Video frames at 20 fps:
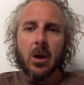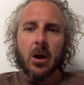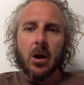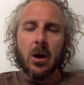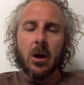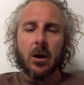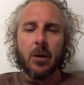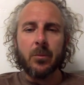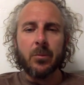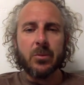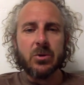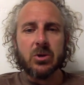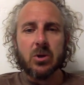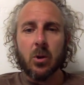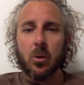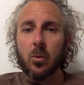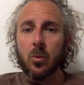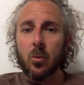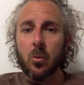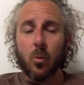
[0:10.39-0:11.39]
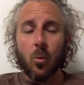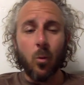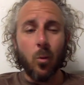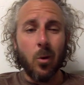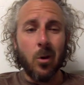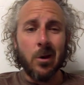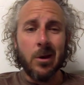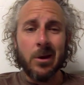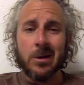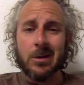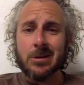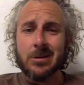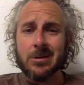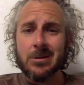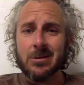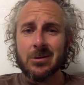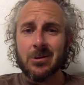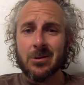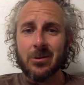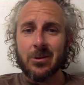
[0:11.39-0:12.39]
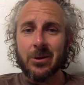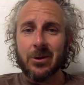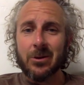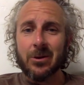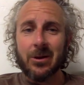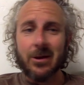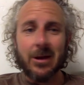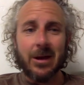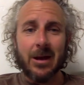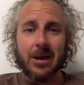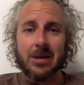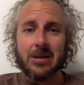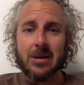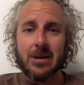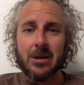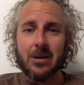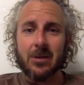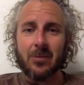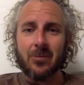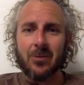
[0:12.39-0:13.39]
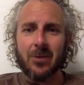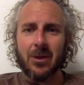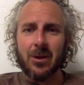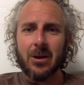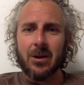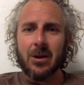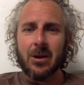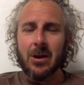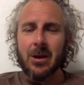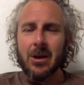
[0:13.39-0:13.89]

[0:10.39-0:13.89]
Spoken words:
So, what is the lyric essay, right?